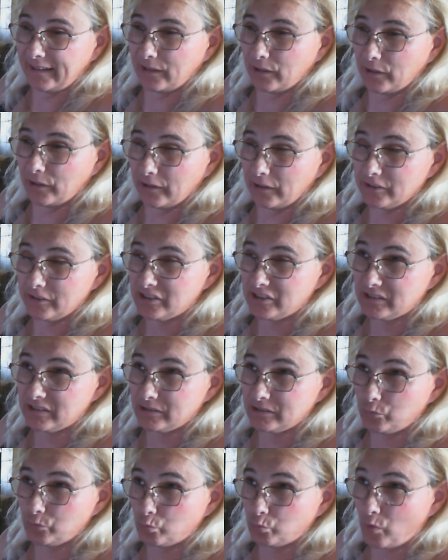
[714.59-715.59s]
write a
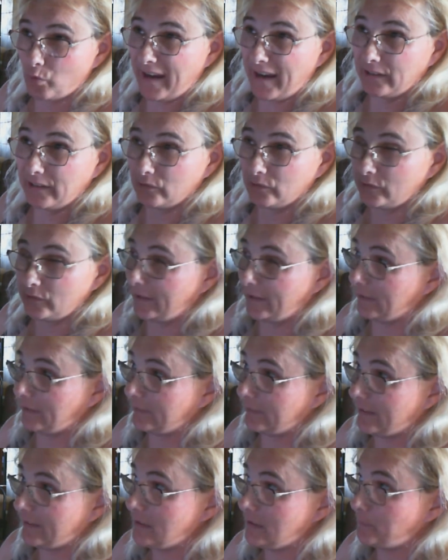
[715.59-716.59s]
letter, email
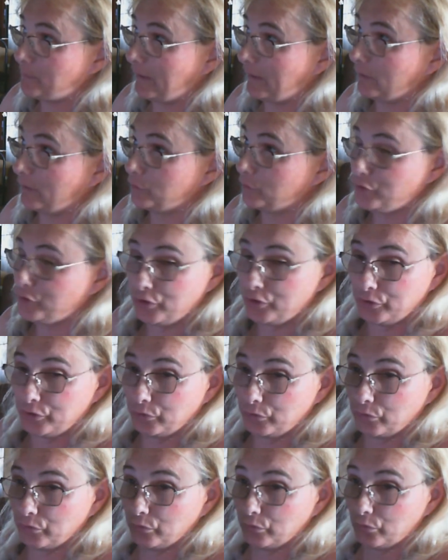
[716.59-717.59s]
to
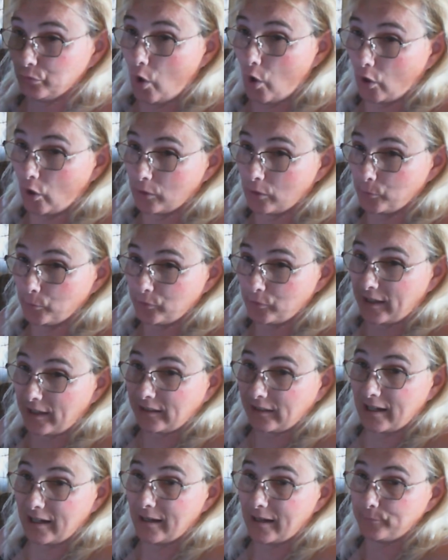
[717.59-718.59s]
Audible.com that I
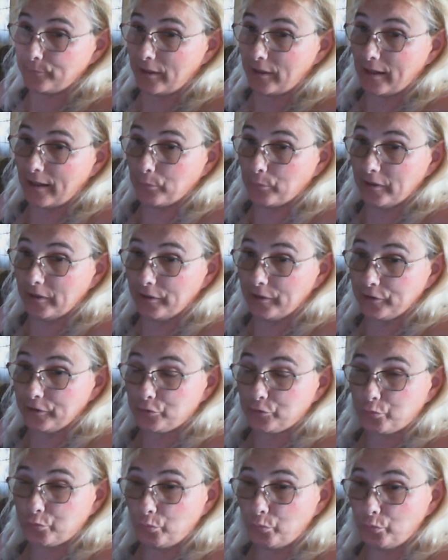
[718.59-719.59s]
want to
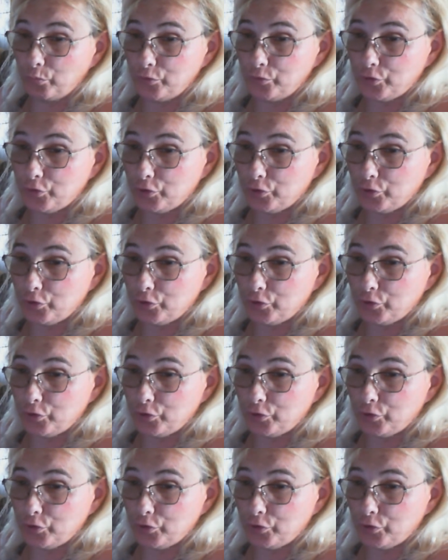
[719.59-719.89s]
change